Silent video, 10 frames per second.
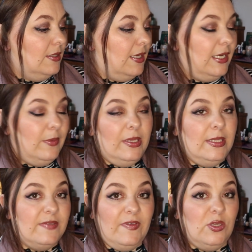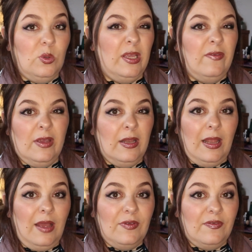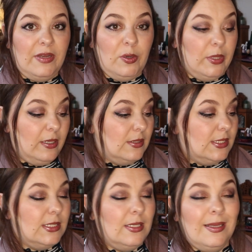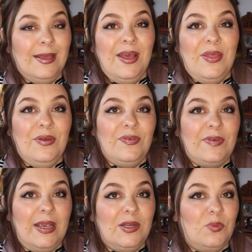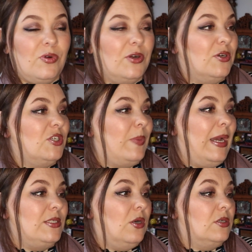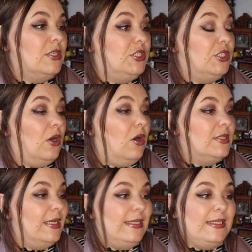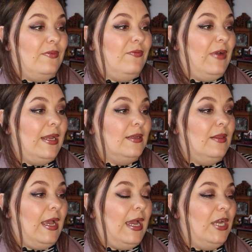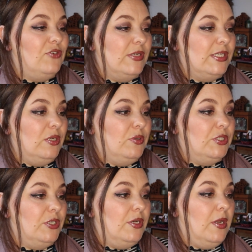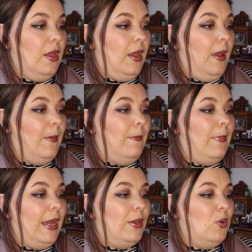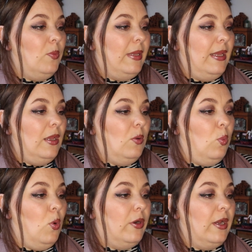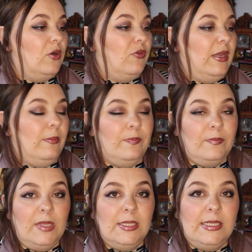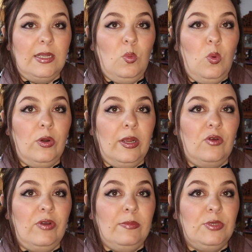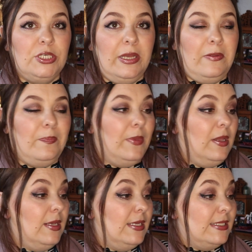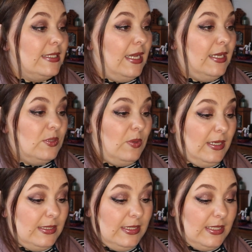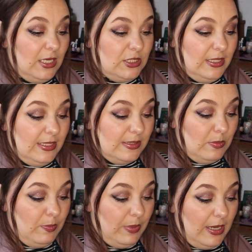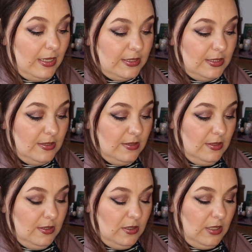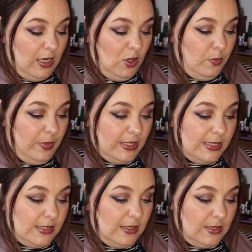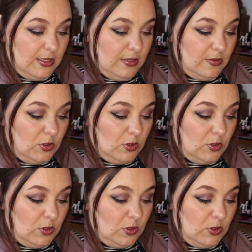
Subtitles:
Anyway, this video will give you a laugh if not else. The final product by Dr. Jart is the Vital Hydra Solution Biome Water Cream. It's like a water cream gel. Size wise, this actually isn't bad. How big is it?